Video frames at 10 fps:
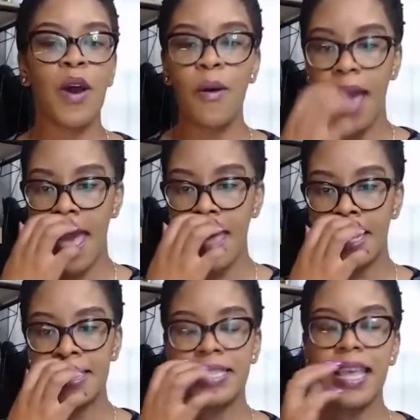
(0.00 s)
Go ahead
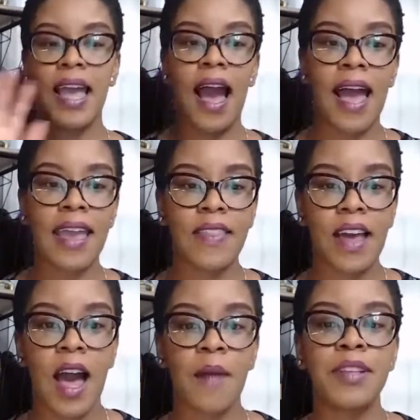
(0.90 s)
and say hi in the
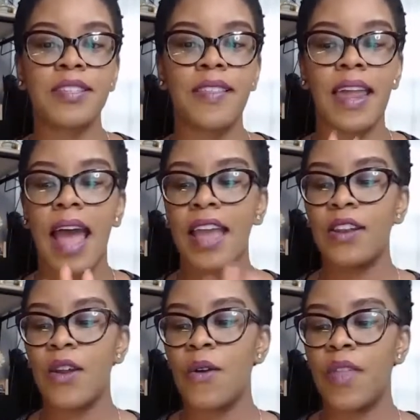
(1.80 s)
comments so that I
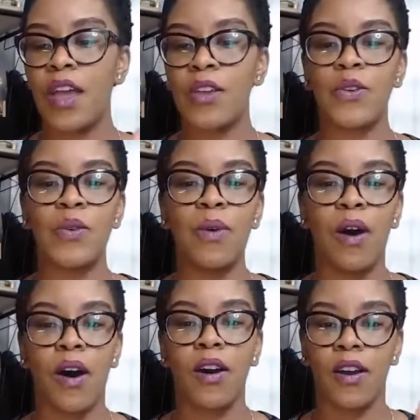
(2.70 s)
know that you
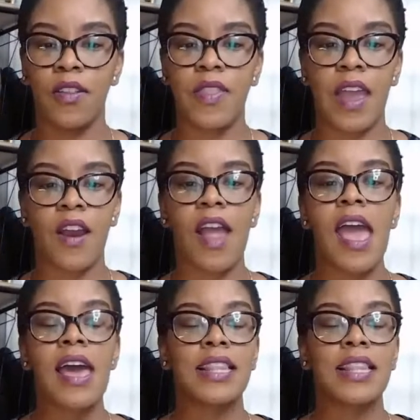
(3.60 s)
all are there.